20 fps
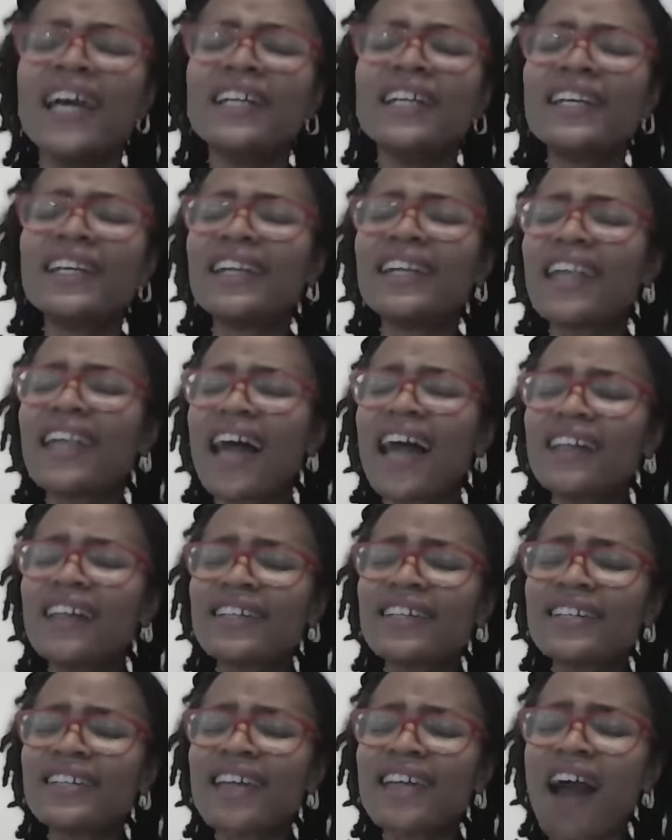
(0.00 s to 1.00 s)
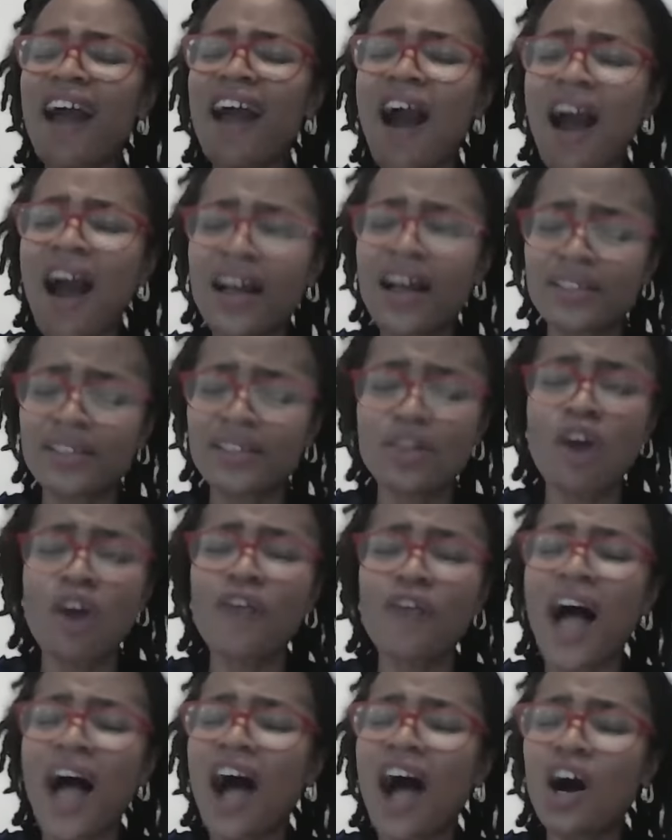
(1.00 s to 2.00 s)
The, the, the hearts of
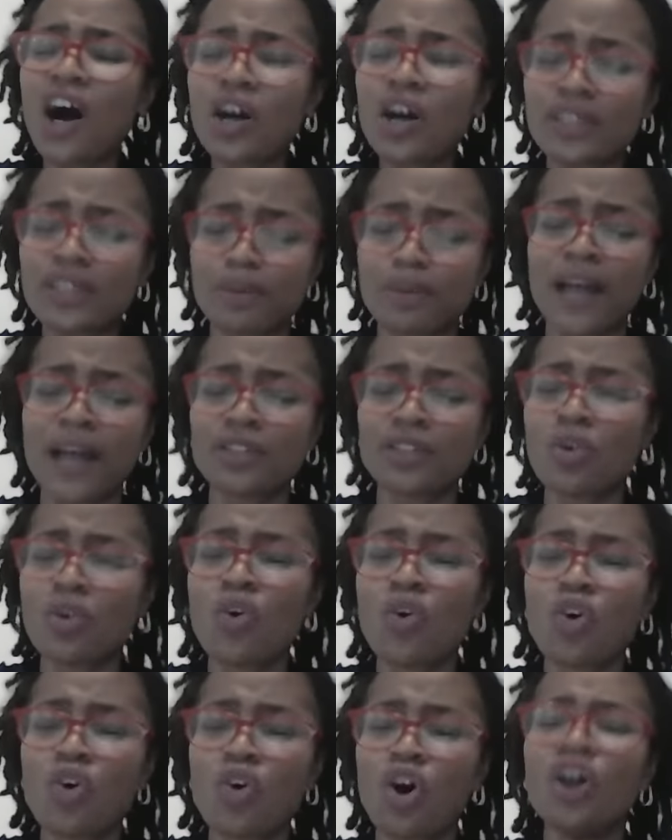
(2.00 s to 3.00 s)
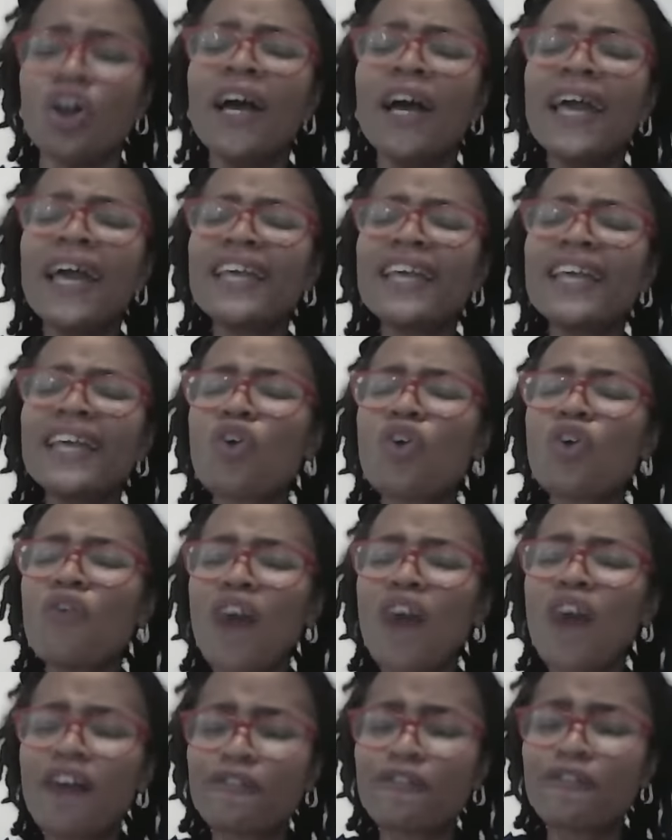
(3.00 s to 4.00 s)
our husbands, oh God, is
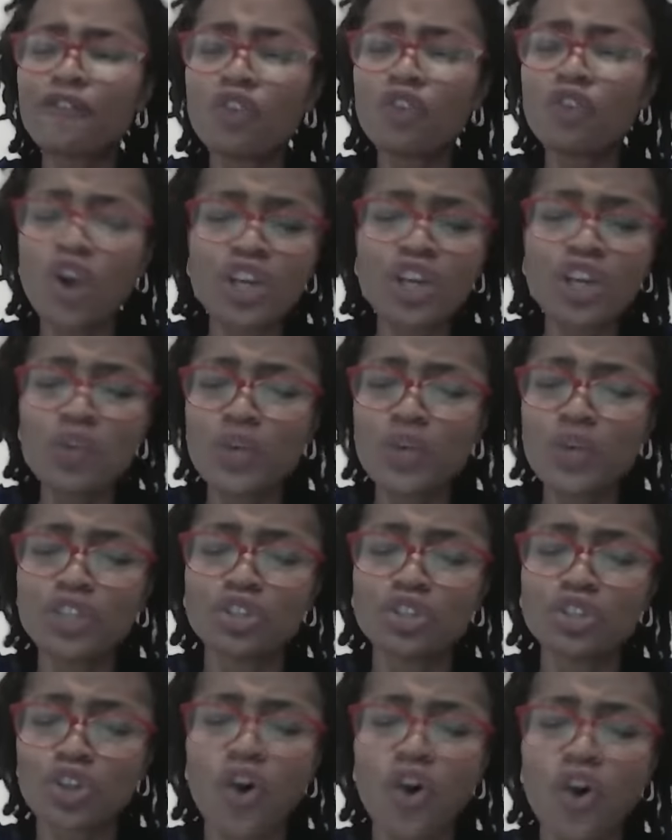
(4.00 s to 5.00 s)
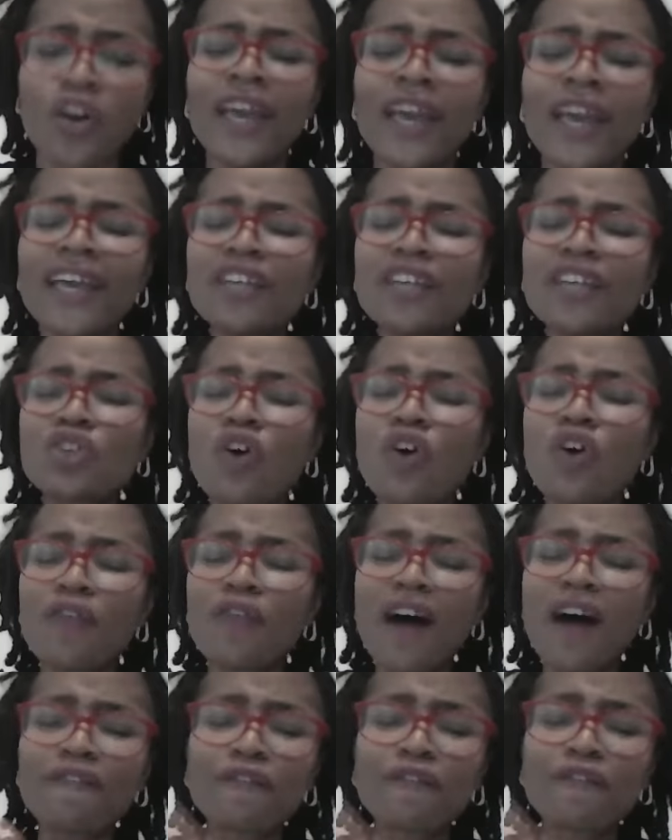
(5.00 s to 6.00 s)
overflowing with joy. Is
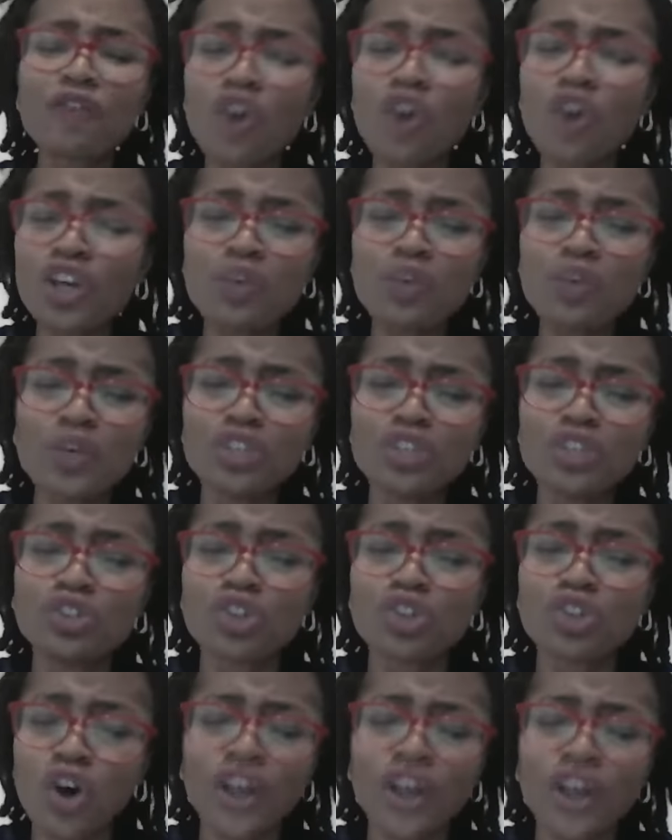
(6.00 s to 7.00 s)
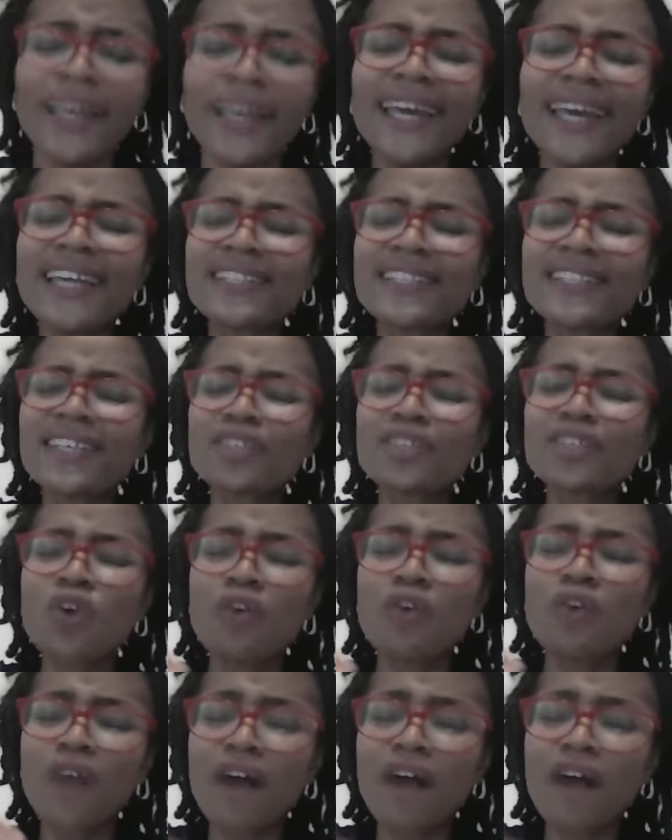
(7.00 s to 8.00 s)
overflowing with joy. It is
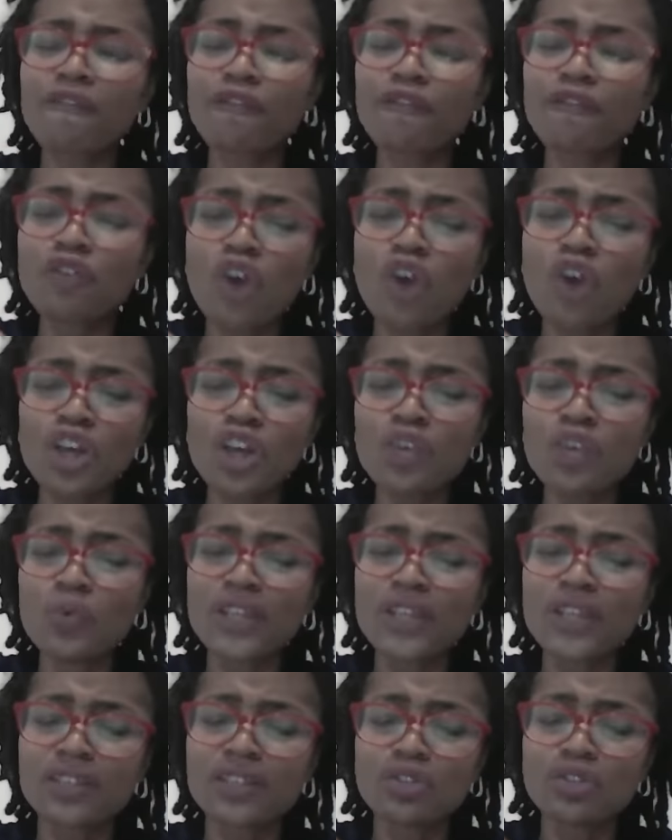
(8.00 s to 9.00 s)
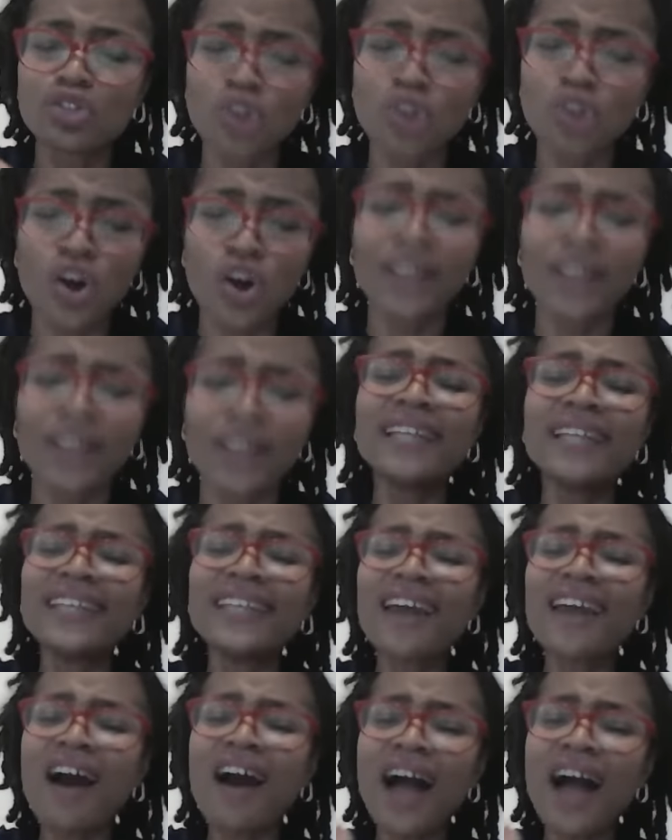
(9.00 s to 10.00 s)
overflowing with joy.
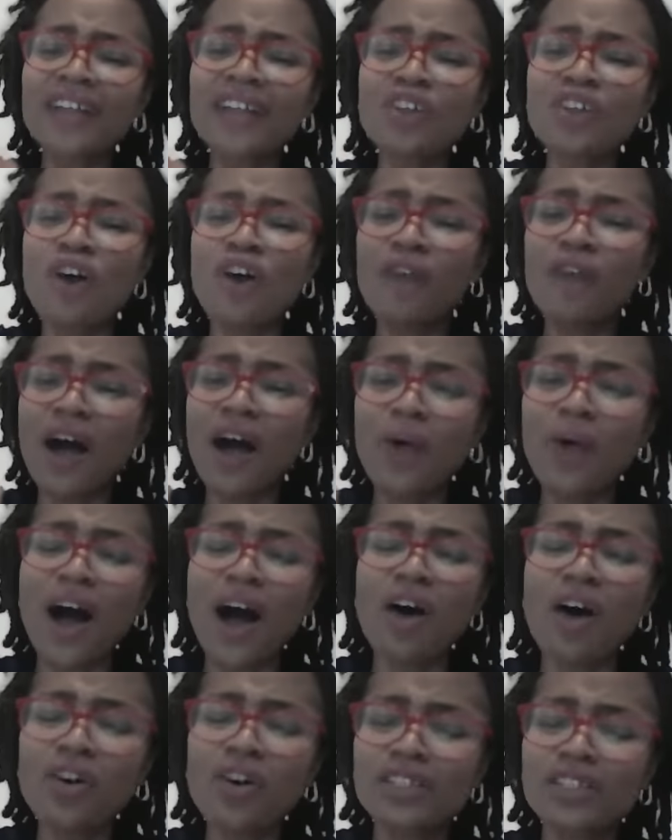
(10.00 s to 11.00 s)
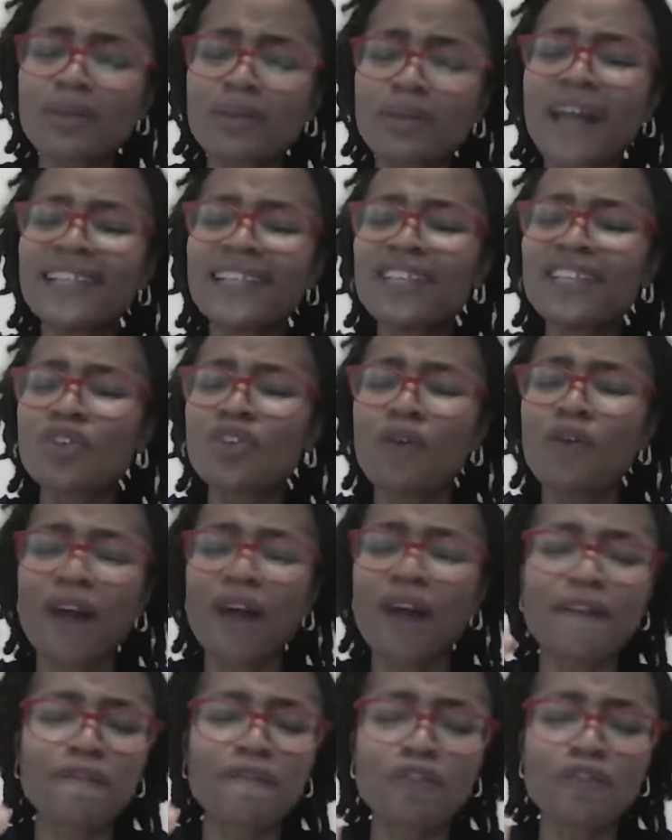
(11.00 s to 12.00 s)
The heart of our husband is
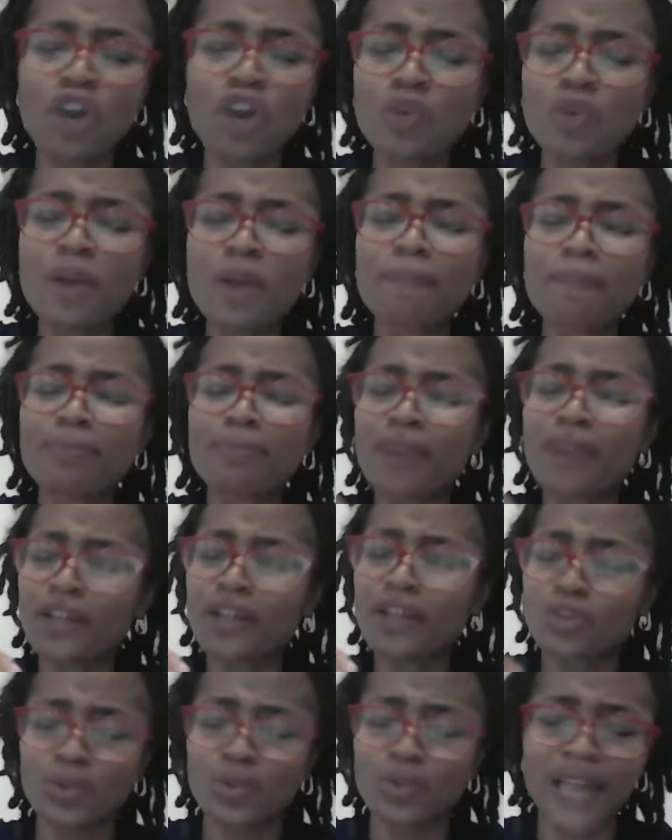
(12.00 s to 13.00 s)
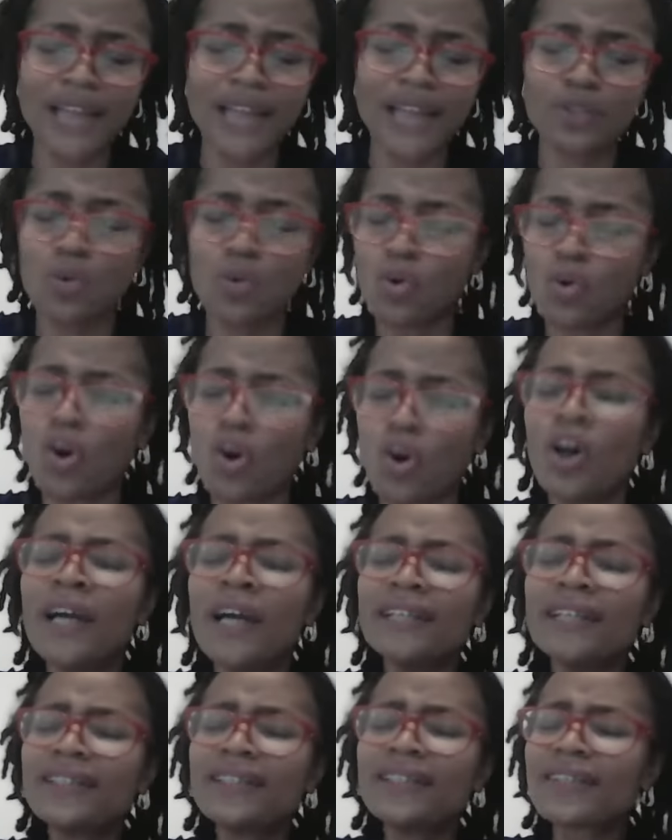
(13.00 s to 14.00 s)
overflowing. We pray tonight, oh God.
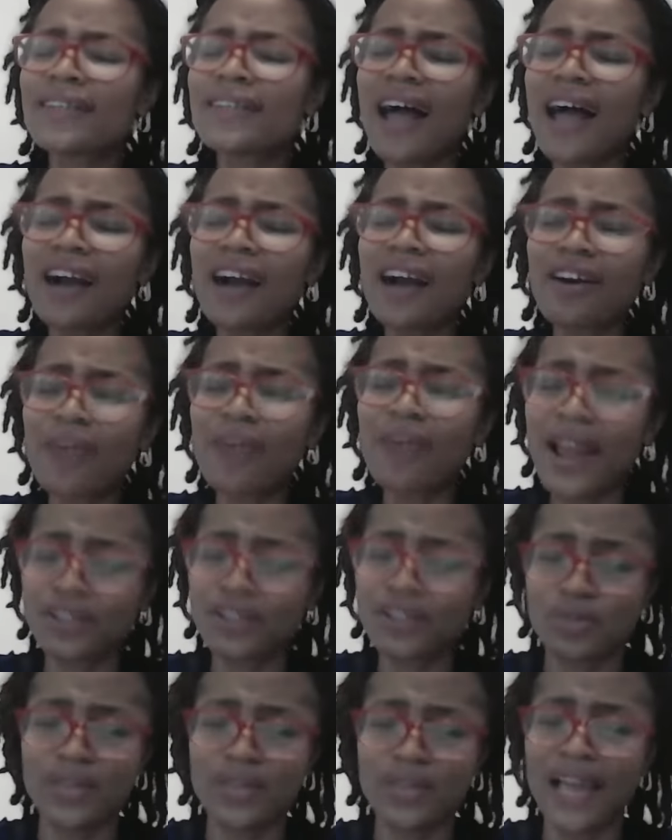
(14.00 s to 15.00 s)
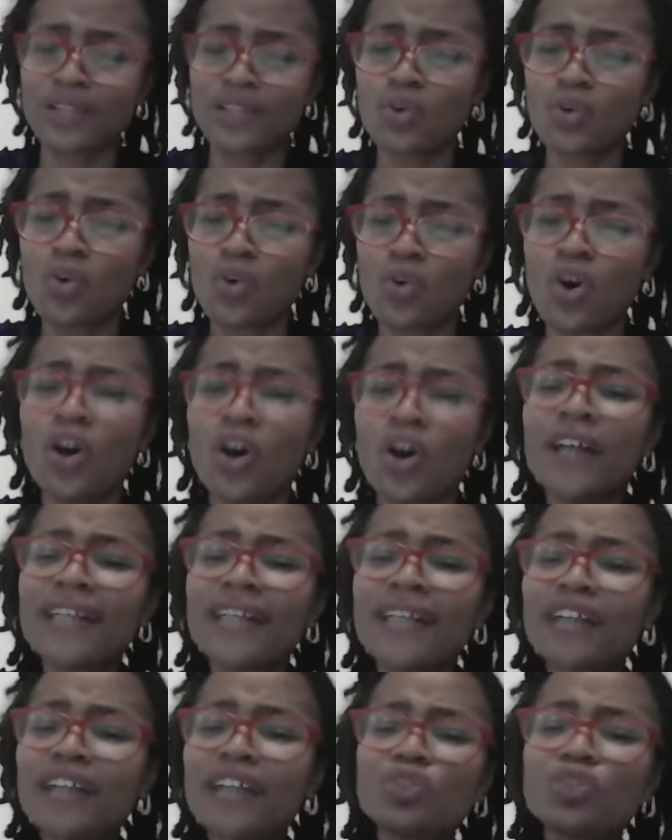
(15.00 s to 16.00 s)
This is our cry tonight, oh God,
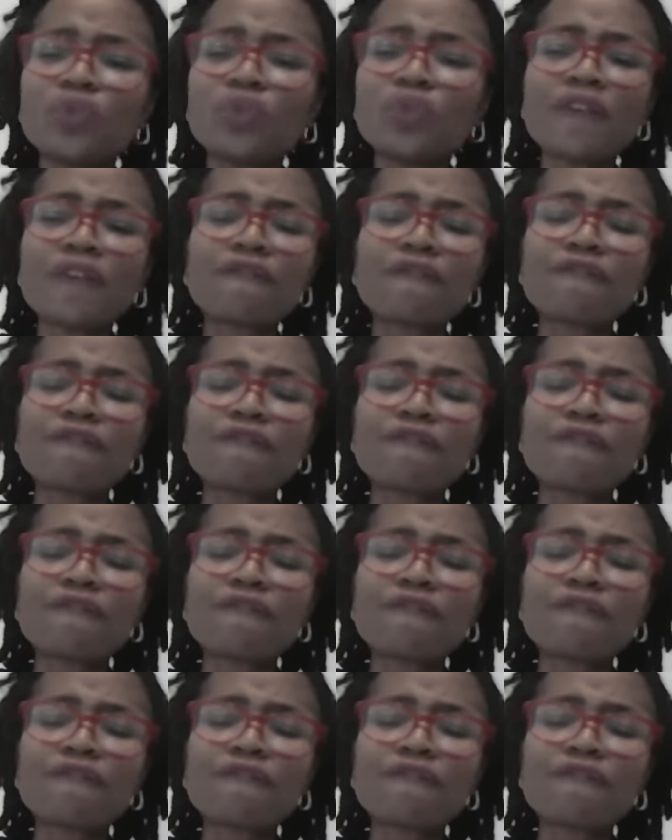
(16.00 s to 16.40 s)
that you will